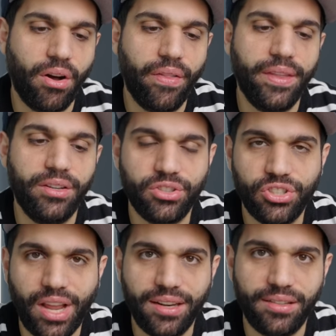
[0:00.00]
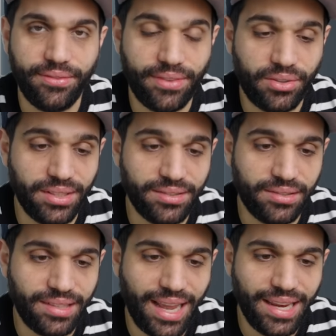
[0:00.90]
on their channel, very
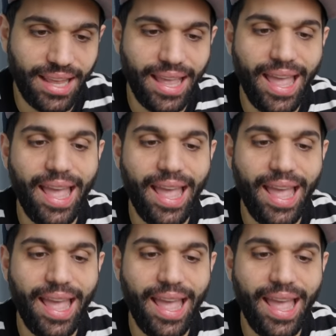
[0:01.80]
entertaining.